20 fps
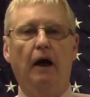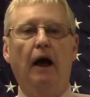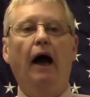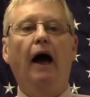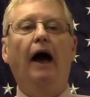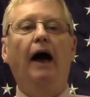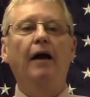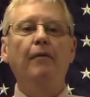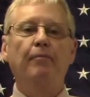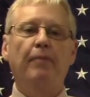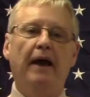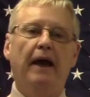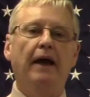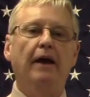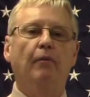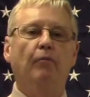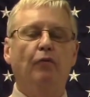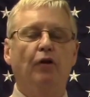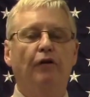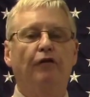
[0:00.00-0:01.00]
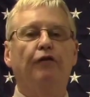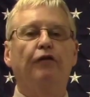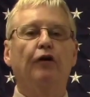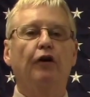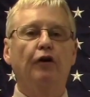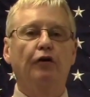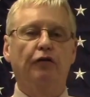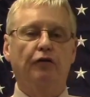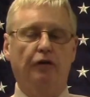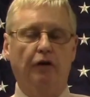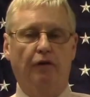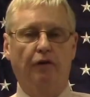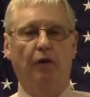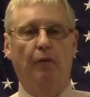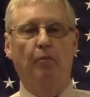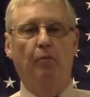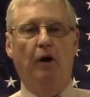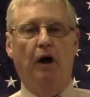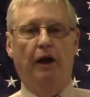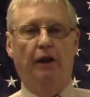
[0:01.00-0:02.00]
I pay him the first of the
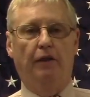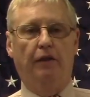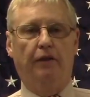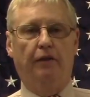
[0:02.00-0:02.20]
month.